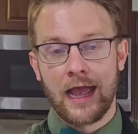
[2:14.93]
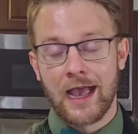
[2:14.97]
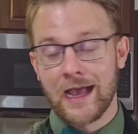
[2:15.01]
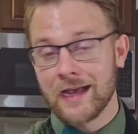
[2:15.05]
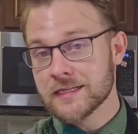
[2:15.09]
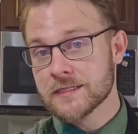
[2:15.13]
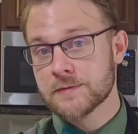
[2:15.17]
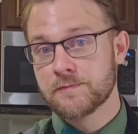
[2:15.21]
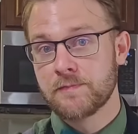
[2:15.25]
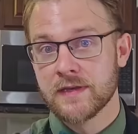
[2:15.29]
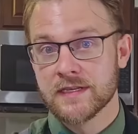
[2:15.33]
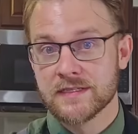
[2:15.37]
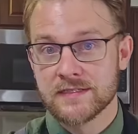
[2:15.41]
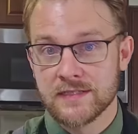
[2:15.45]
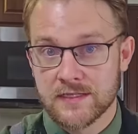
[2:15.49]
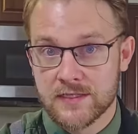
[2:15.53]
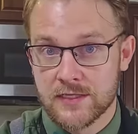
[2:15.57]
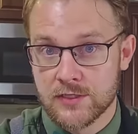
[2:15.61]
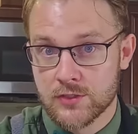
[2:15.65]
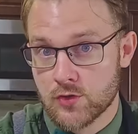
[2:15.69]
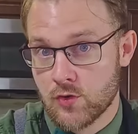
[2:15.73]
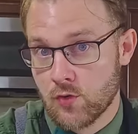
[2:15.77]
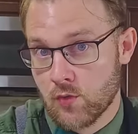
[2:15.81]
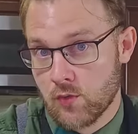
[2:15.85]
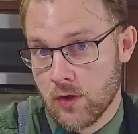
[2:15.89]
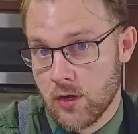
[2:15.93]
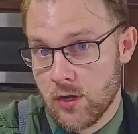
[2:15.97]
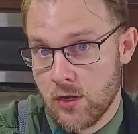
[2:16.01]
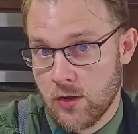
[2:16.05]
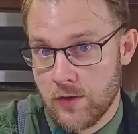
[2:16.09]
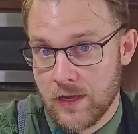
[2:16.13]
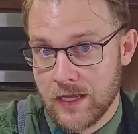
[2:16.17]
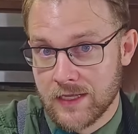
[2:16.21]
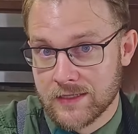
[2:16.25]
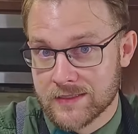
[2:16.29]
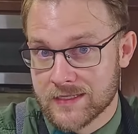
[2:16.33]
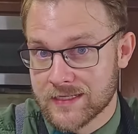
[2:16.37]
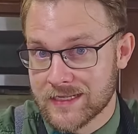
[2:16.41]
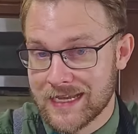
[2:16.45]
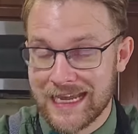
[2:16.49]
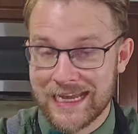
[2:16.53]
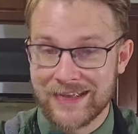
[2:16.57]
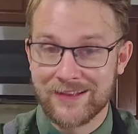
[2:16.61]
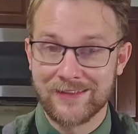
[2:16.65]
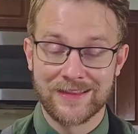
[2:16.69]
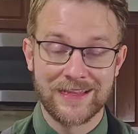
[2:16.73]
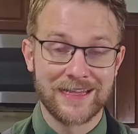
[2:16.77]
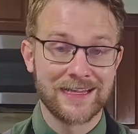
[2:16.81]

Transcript: As businesses grow and scale,